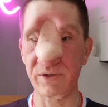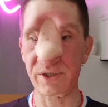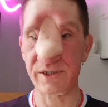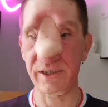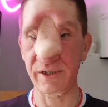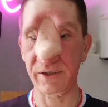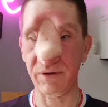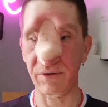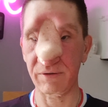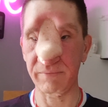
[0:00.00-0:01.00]
which is here
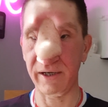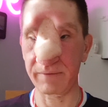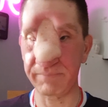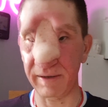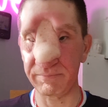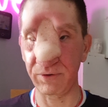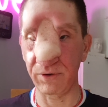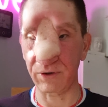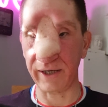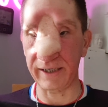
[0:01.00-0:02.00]
on my
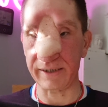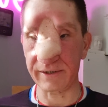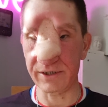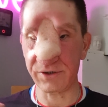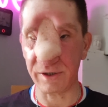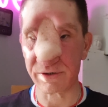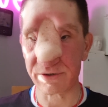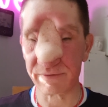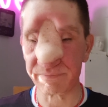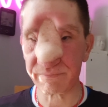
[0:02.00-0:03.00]
Bamboo Organic
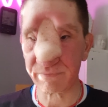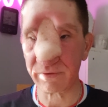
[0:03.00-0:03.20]
t-shirts,